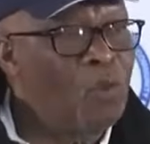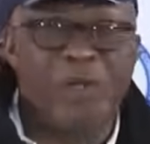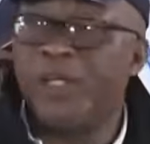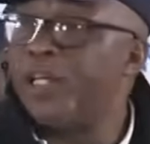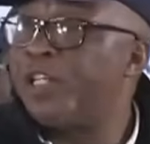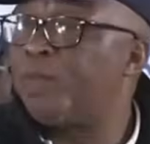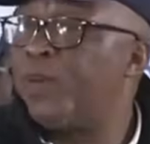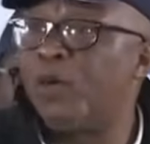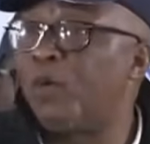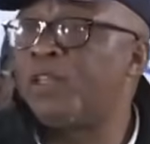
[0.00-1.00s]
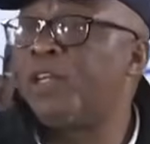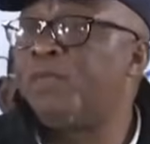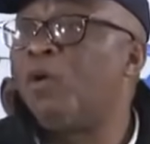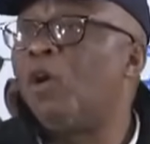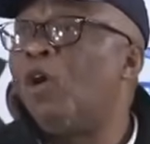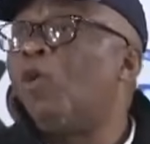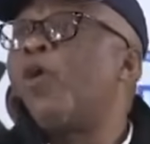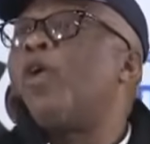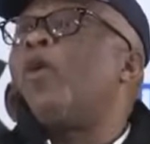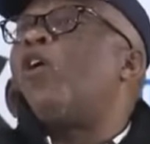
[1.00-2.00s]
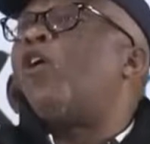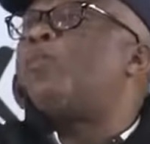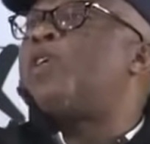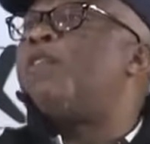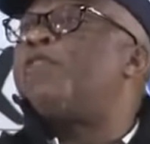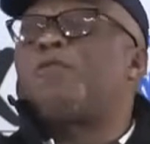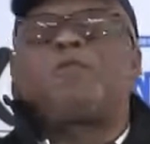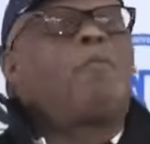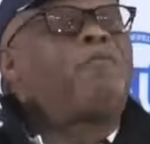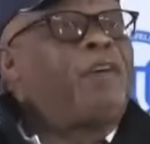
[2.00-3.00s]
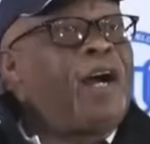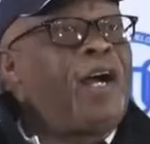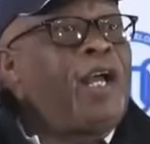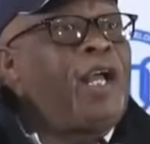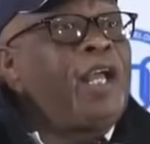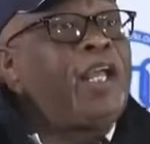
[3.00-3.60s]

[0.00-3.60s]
We didn't speak with him. We were observing from far.